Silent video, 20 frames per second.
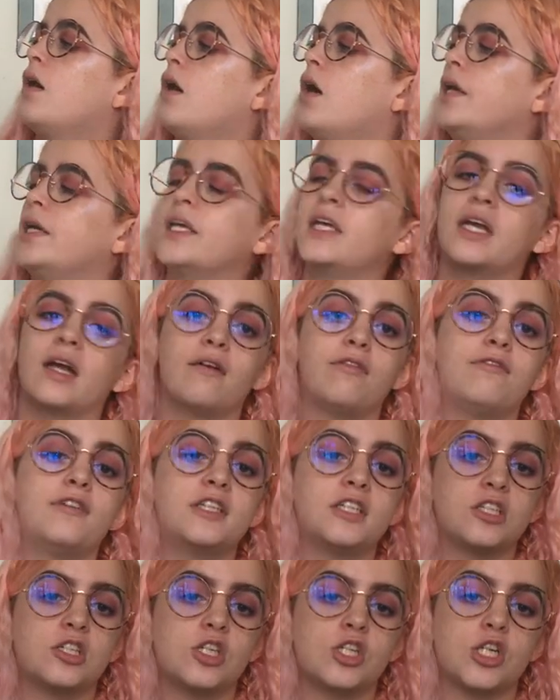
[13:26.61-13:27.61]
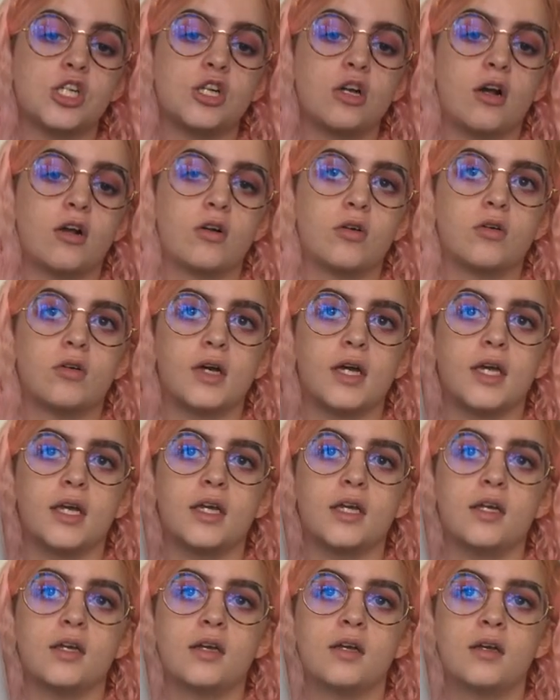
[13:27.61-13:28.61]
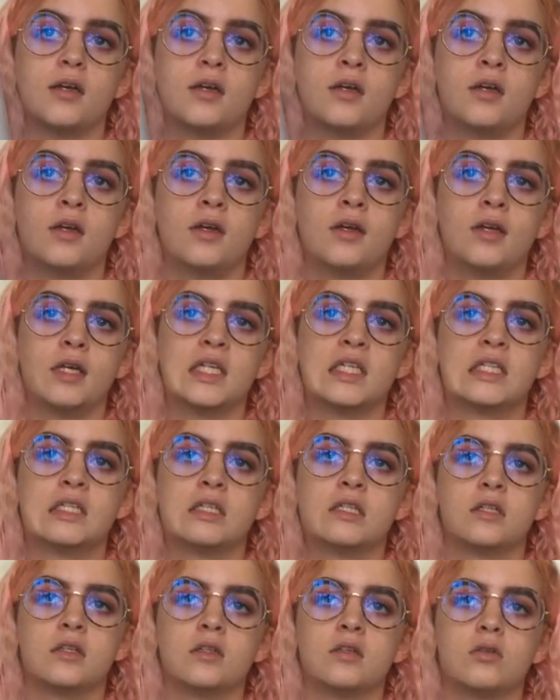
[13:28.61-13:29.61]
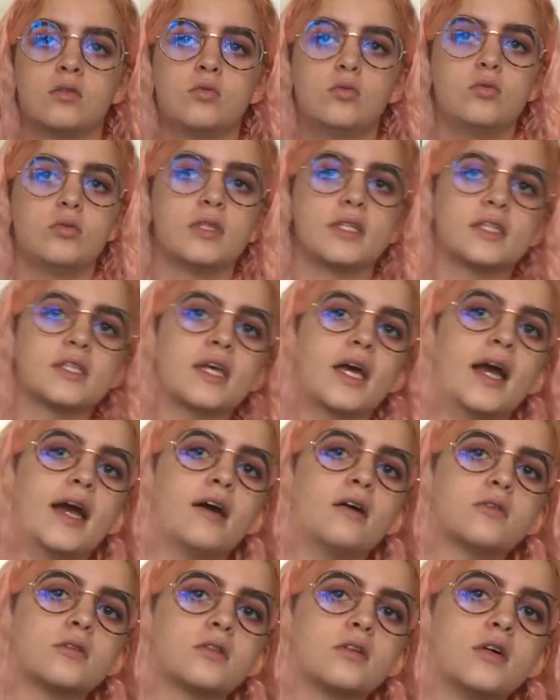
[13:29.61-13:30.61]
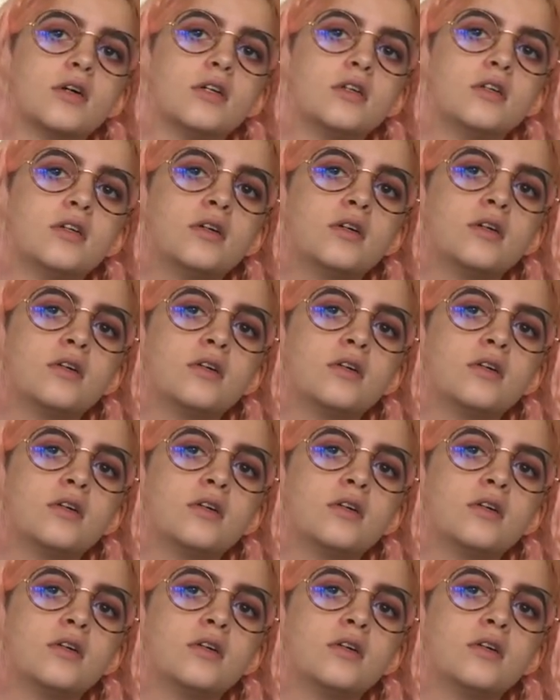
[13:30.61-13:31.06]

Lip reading: I didn't get a fitted sheet. I got a, ooh, there's a cat outside.